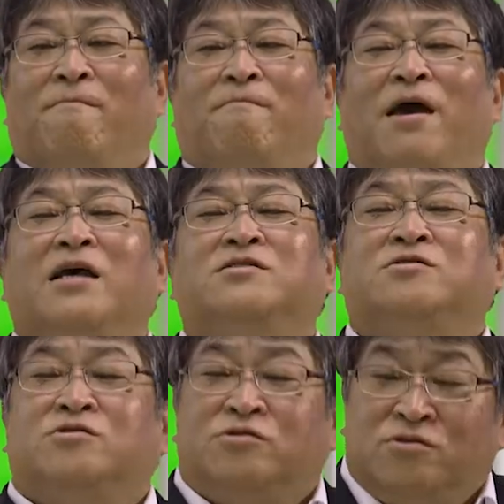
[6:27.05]

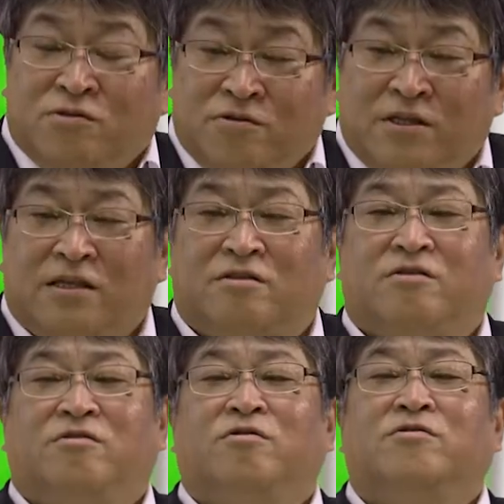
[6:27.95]
best suited
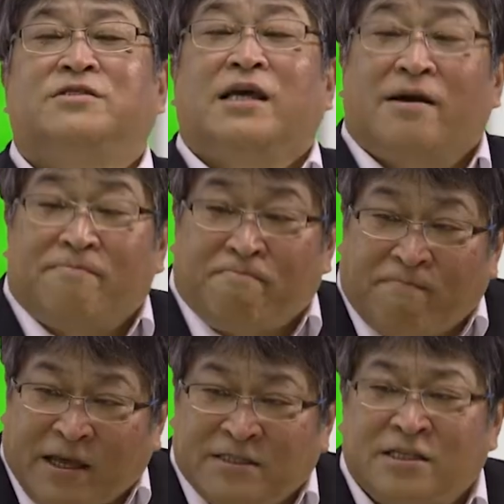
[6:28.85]
to their
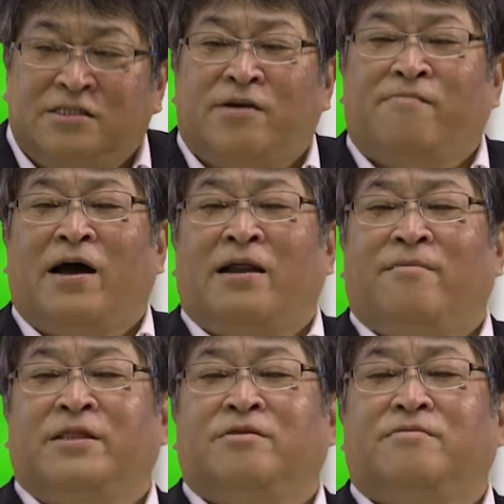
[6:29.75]
business
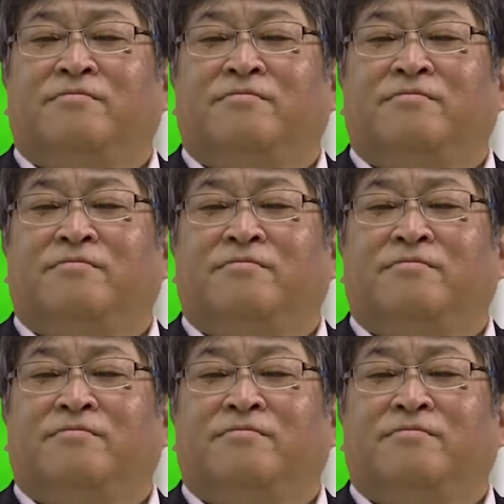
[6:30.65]
environment